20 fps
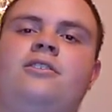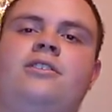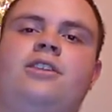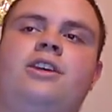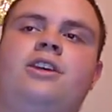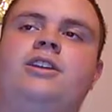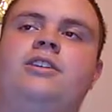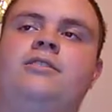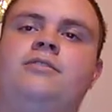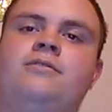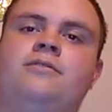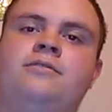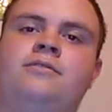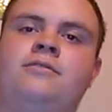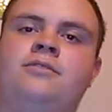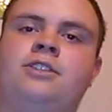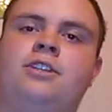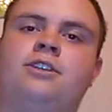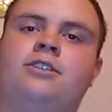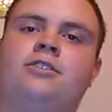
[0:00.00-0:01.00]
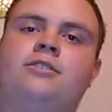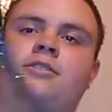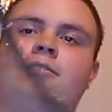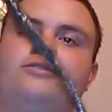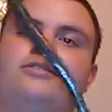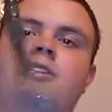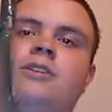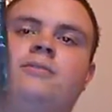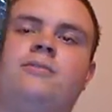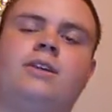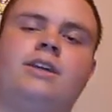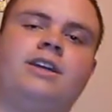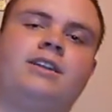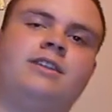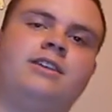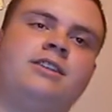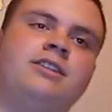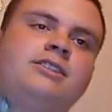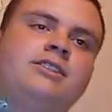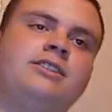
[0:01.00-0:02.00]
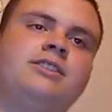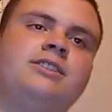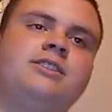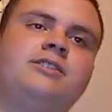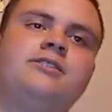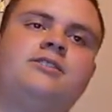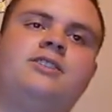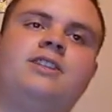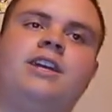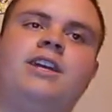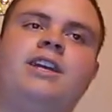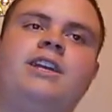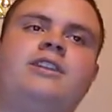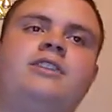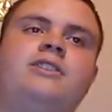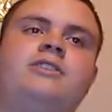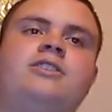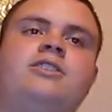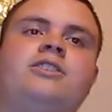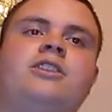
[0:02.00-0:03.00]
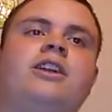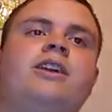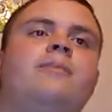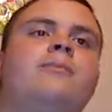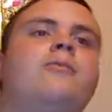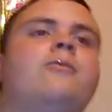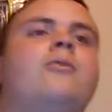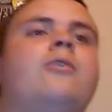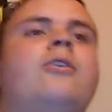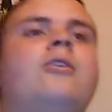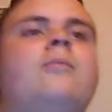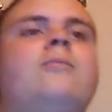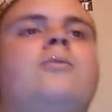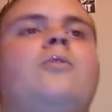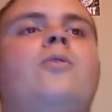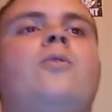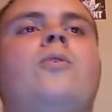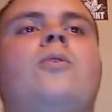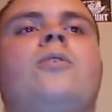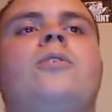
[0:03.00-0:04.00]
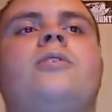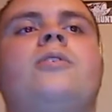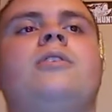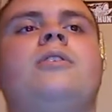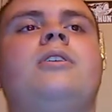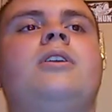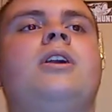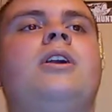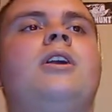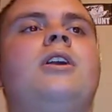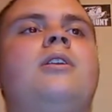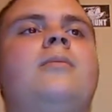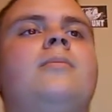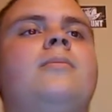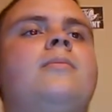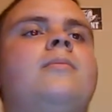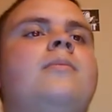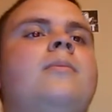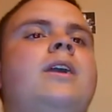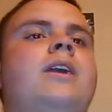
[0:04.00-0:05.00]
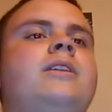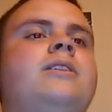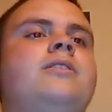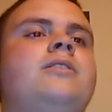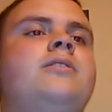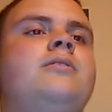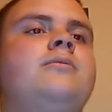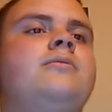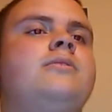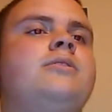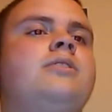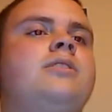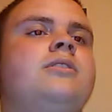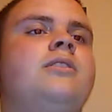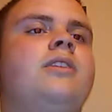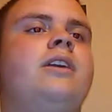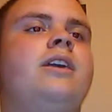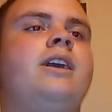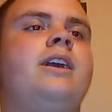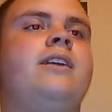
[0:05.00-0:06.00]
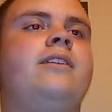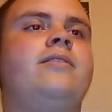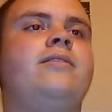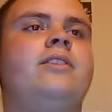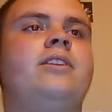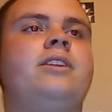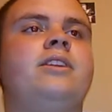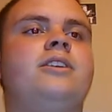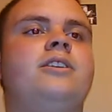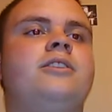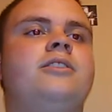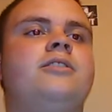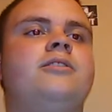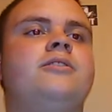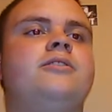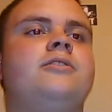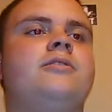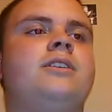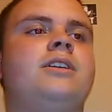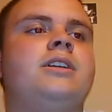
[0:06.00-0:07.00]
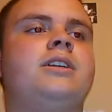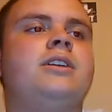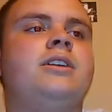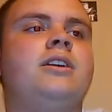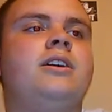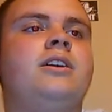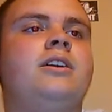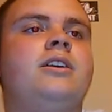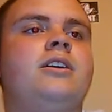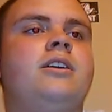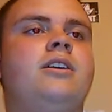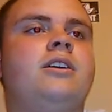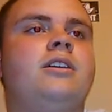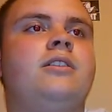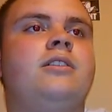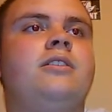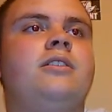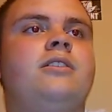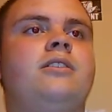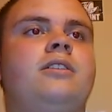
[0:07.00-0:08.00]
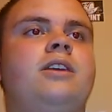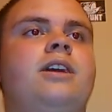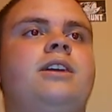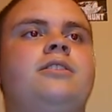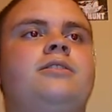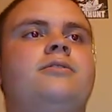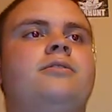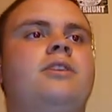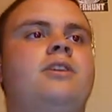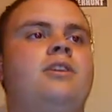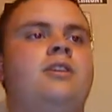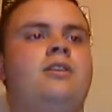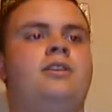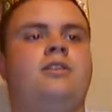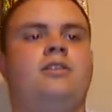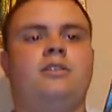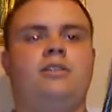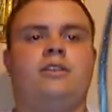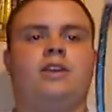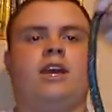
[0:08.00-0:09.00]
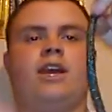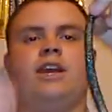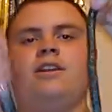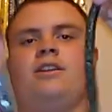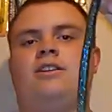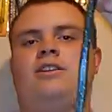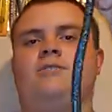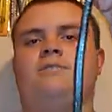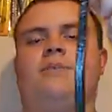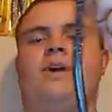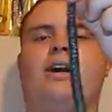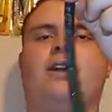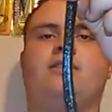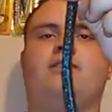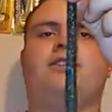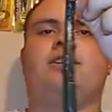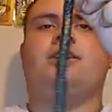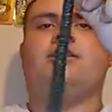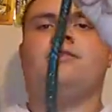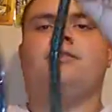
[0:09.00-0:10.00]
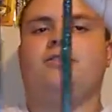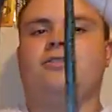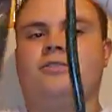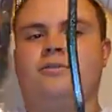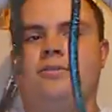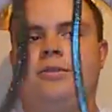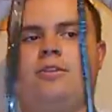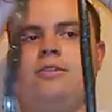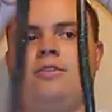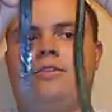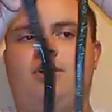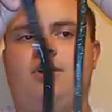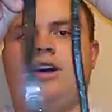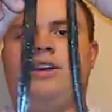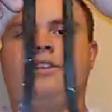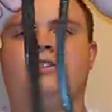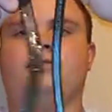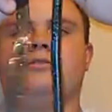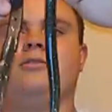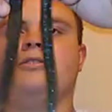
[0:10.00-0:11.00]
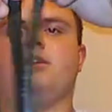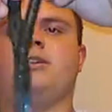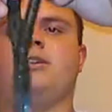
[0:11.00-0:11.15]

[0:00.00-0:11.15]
then you can throw something like this. This here is the 8-inch slammer worm, or I don't have any here, do I? Yeah, I do. The 8-inch paddle tail. These are both Doc's Lure